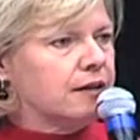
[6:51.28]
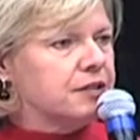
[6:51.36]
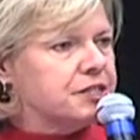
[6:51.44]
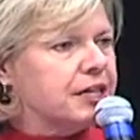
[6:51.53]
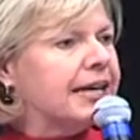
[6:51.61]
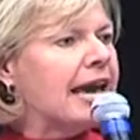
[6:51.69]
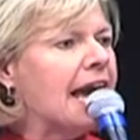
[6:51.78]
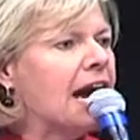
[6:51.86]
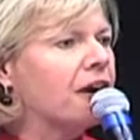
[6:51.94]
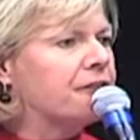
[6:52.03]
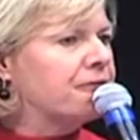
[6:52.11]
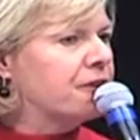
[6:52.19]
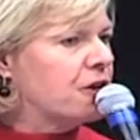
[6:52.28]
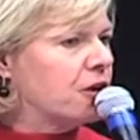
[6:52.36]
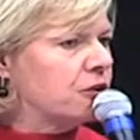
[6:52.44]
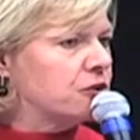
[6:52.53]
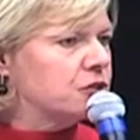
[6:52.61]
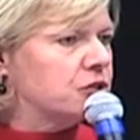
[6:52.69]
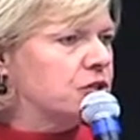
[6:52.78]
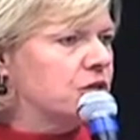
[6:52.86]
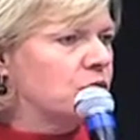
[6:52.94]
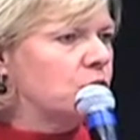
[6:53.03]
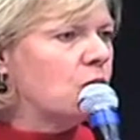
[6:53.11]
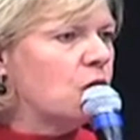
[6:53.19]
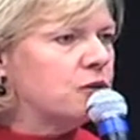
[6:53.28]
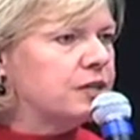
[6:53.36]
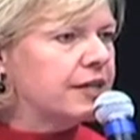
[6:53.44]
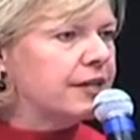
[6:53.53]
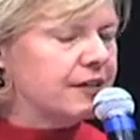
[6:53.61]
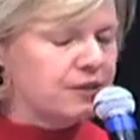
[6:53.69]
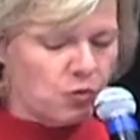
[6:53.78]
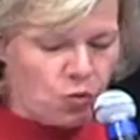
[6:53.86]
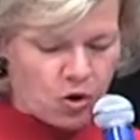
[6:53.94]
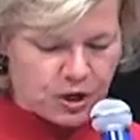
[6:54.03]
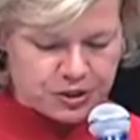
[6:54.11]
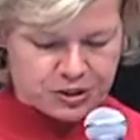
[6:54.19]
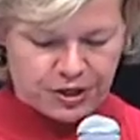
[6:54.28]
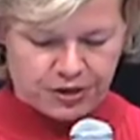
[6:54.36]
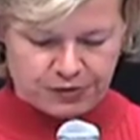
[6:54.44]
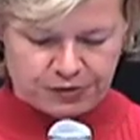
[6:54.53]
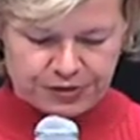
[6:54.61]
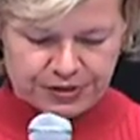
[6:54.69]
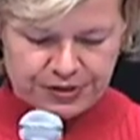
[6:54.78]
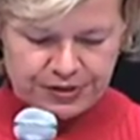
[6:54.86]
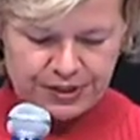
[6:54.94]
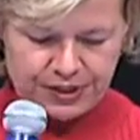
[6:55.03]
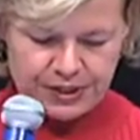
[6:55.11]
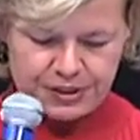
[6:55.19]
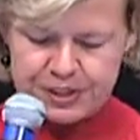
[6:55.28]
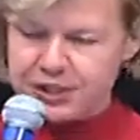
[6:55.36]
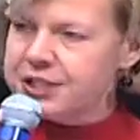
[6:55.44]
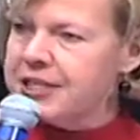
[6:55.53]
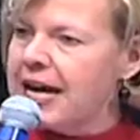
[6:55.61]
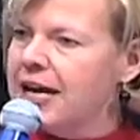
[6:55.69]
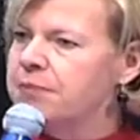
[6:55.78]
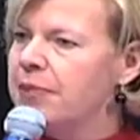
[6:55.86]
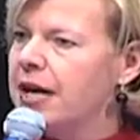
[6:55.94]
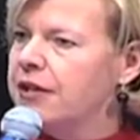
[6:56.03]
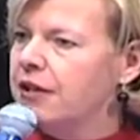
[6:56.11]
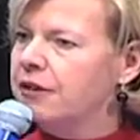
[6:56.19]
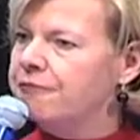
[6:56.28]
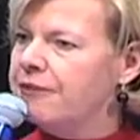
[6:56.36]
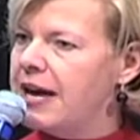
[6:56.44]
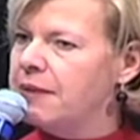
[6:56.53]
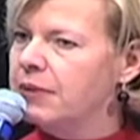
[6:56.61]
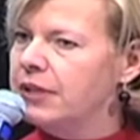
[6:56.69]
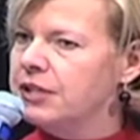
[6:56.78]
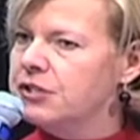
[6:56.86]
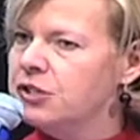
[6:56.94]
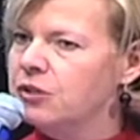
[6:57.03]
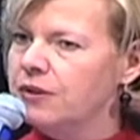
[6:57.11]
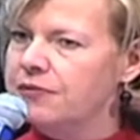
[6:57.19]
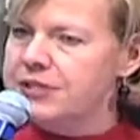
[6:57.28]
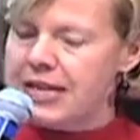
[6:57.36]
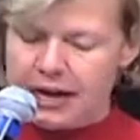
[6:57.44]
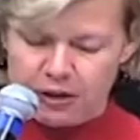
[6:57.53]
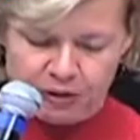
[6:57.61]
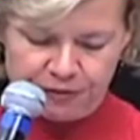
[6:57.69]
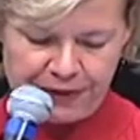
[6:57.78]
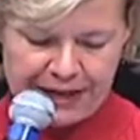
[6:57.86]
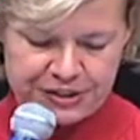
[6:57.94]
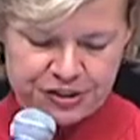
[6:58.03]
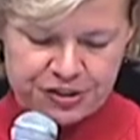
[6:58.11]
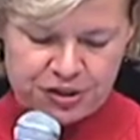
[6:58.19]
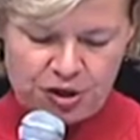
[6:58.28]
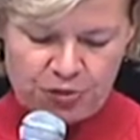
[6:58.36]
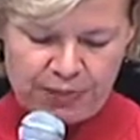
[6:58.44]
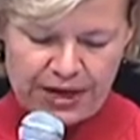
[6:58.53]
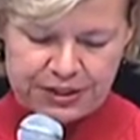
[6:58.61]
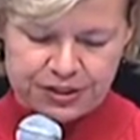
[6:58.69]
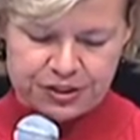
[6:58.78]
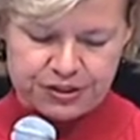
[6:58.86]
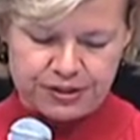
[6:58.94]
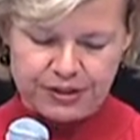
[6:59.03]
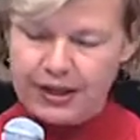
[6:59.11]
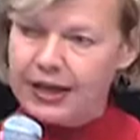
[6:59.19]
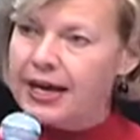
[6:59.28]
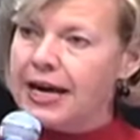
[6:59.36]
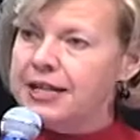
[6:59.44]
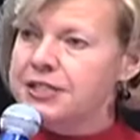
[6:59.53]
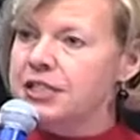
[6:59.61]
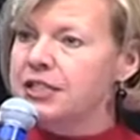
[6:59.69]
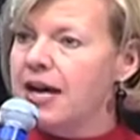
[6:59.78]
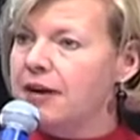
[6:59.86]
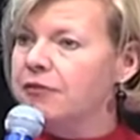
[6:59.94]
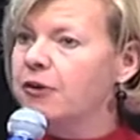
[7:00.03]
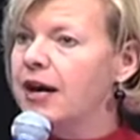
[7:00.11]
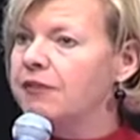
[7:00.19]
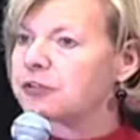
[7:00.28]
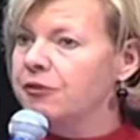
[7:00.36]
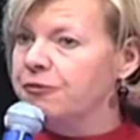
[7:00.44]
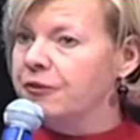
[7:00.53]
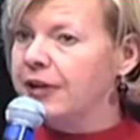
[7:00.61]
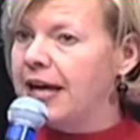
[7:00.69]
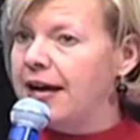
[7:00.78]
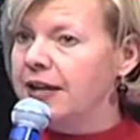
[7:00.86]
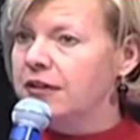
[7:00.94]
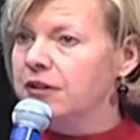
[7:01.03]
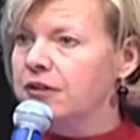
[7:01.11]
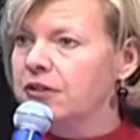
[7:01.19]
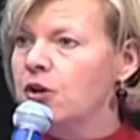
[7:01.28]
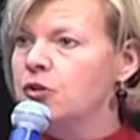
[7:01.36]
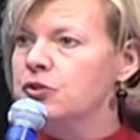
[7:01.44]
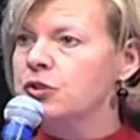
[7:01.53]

to care for those wounded in the war zones, to stand by their families who have sacrificed so much, and to never ever forget those